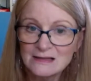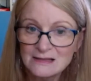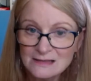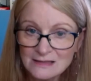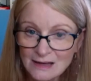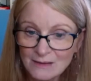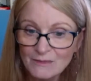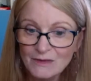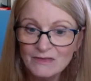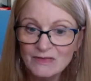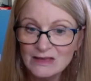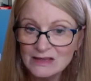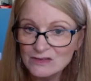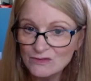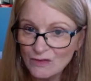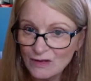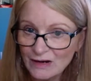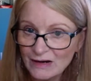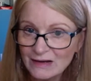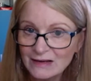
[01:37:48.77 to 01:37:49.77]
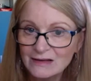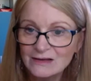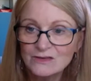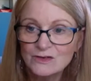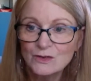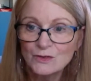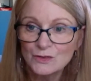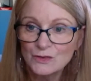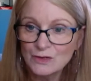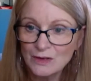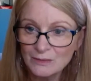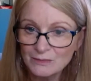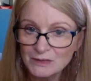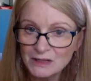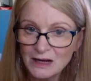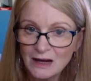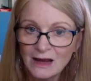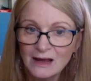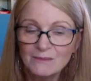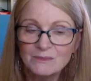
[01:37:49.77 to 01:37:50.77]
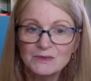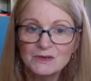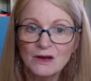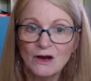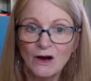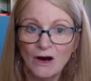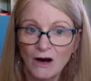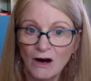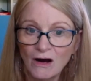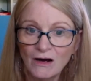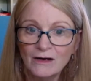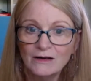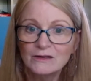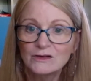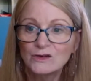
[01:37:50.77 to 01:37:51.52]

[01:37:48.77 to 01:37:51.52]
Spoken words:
Some of these variants or subtypes are